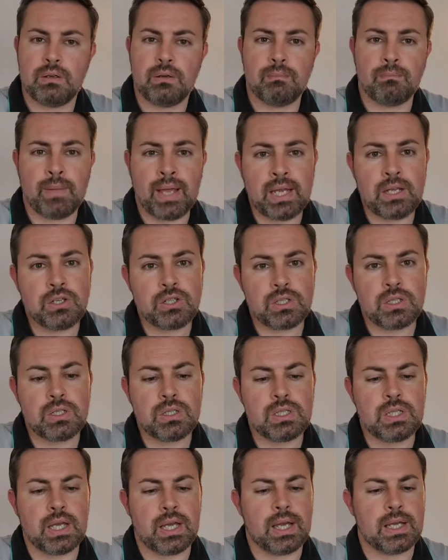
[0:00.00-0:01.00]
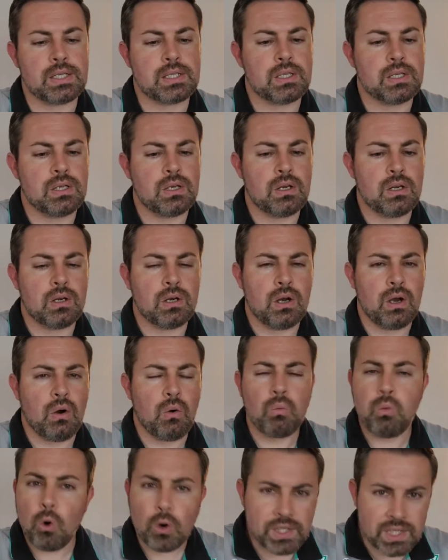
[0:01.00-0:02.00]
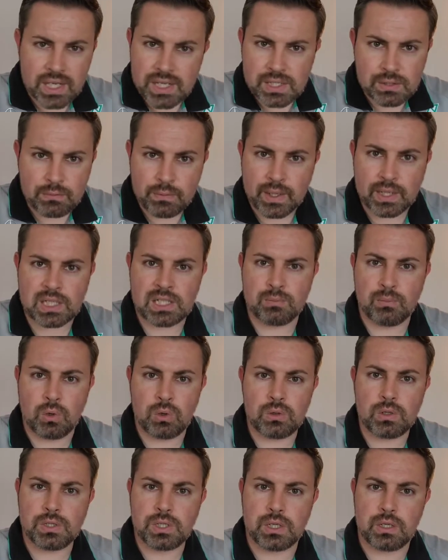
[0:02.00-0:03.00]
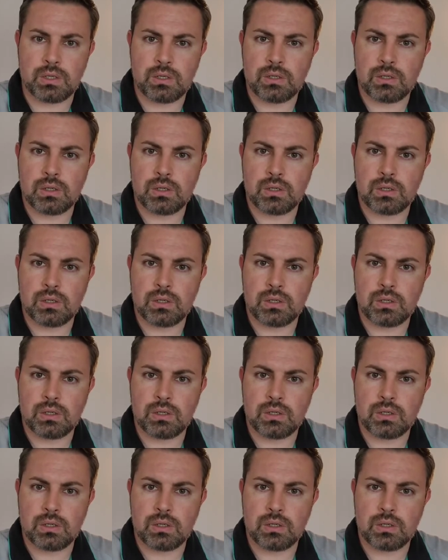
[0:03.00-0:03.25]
mentioned yet. What is victimology?